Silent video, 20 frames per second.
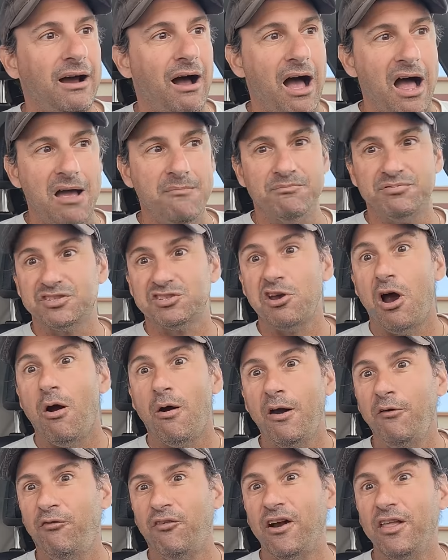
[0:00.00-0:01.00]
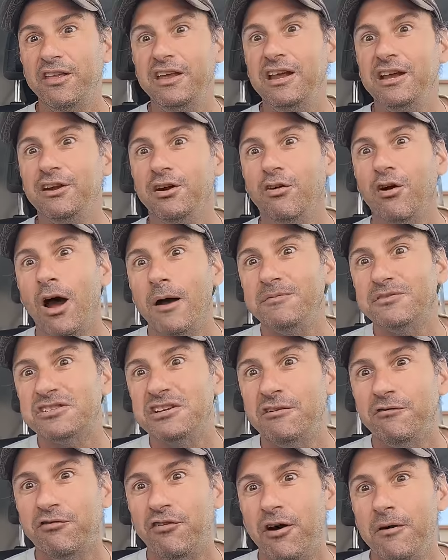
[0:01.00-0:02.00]
I'm sorry for the
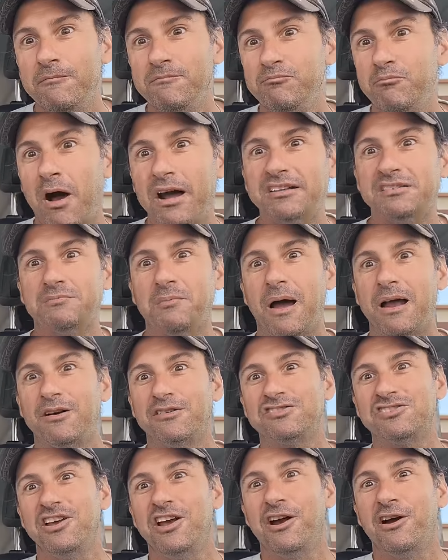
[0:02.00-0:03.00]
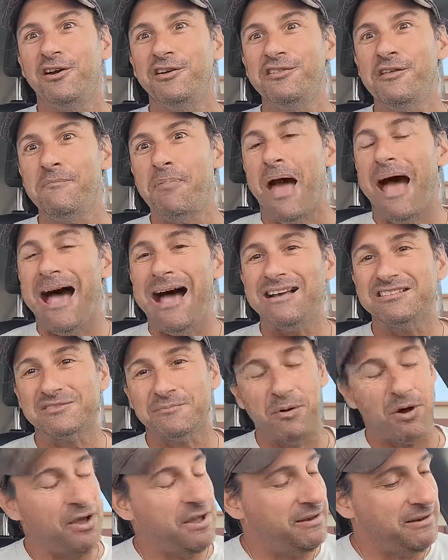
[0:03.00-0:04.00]
interruption from Mike Spider Slayer in the
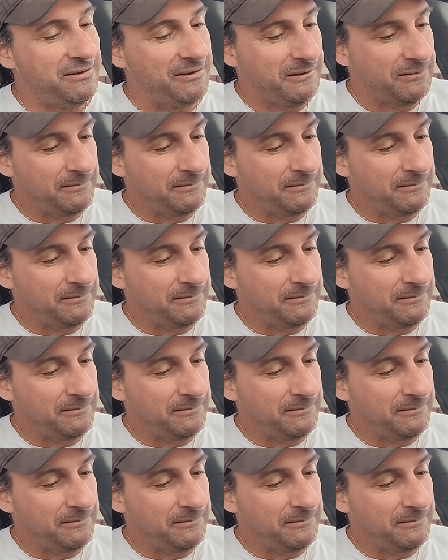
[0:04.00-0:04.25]
past, but,